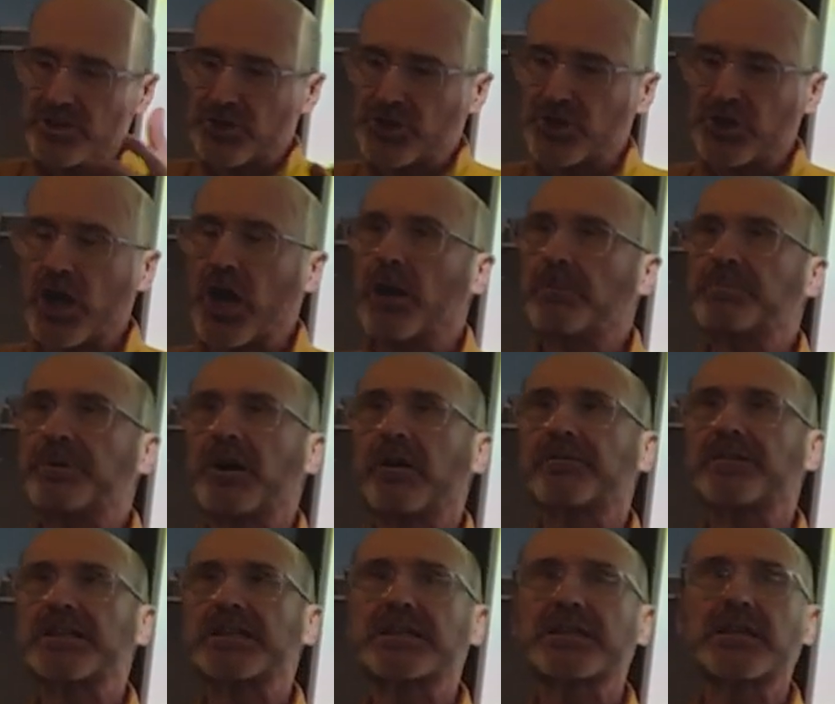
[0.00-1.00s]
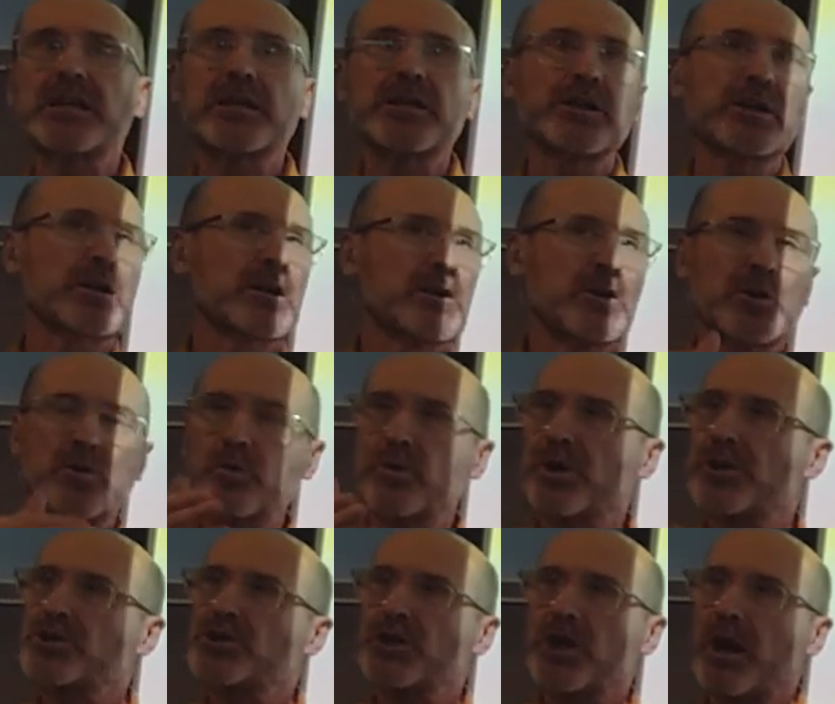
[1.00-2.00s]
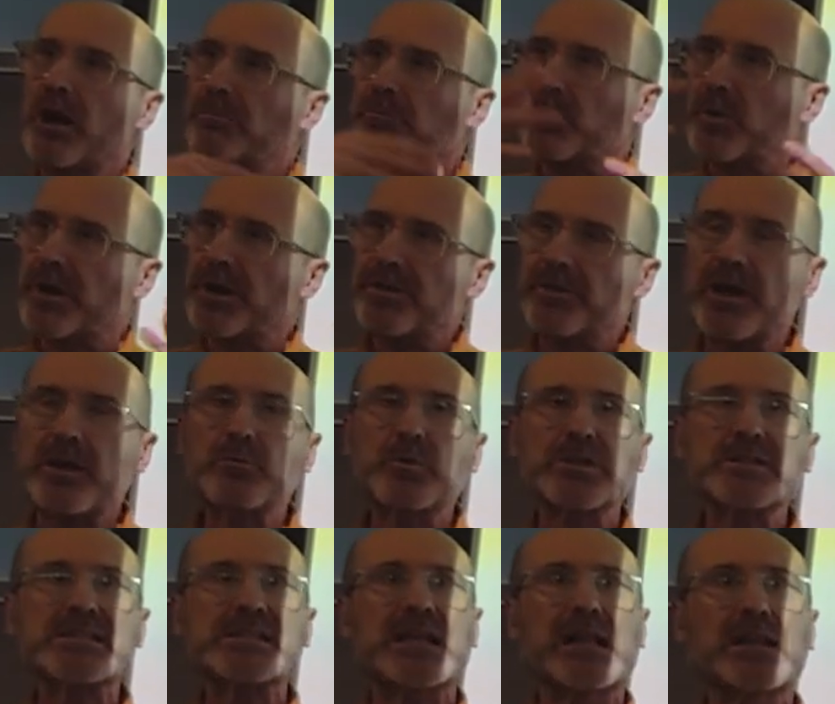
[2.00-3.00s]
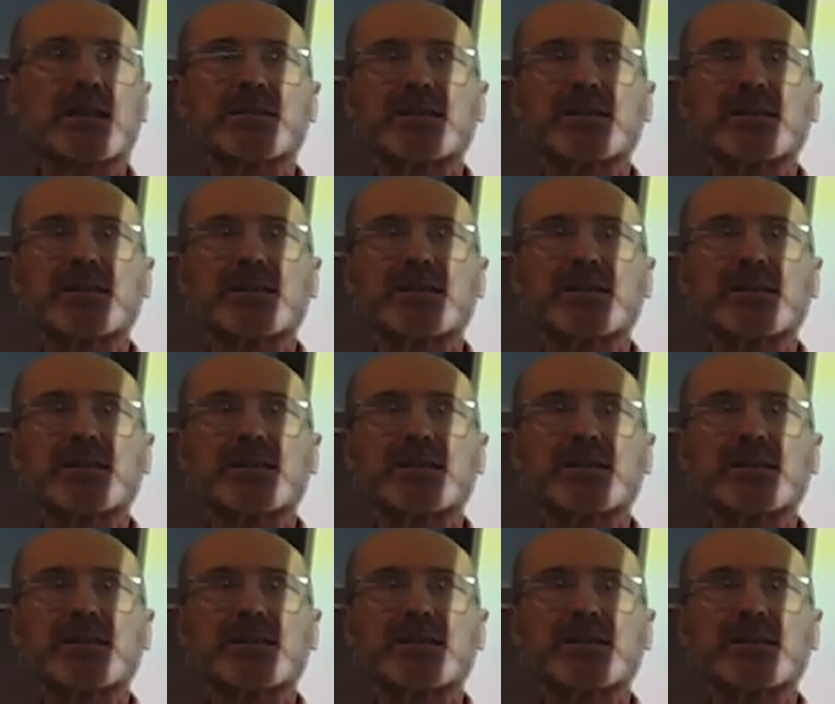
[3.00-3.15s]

shop of a dealer or a shop where they would sell